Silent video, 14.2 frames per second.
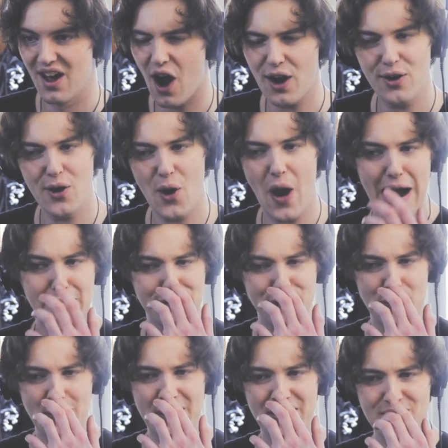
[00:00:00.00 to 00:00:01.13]
I don't know how I
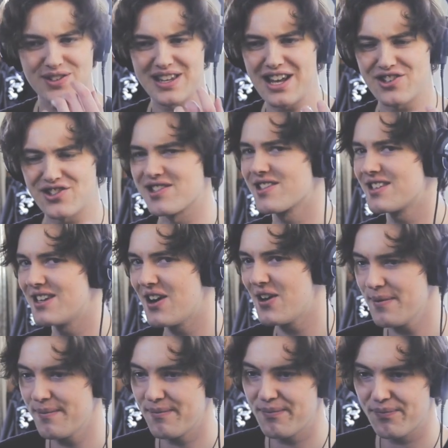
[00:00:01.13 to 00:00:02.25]
feel about those lashes, you know?
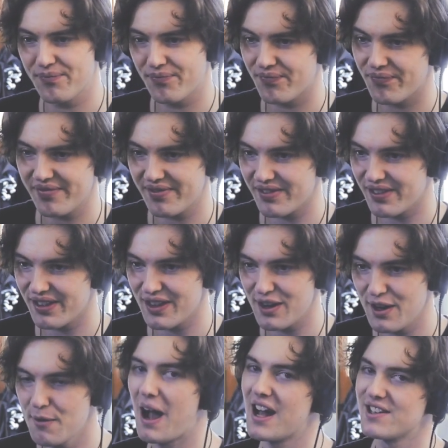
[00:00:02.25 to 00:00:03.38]

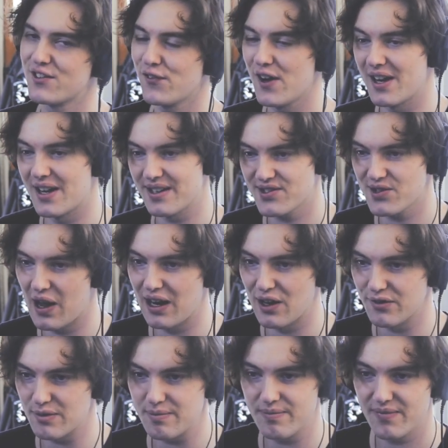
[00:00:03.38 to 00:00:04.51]
But it's Felix, so I love
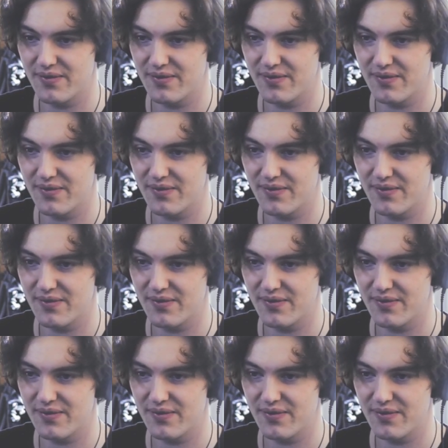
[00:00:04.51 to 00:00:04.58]
him.